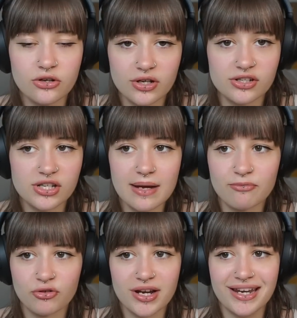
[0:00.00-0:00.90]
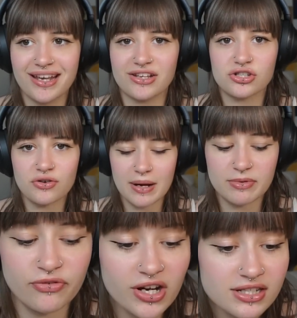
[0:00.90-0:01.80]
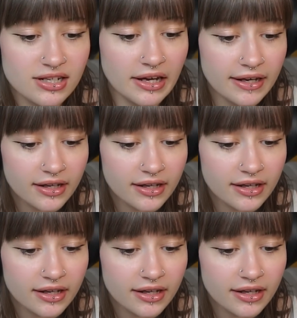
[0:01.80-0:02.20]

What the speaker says: can see him reading a script. Firstly,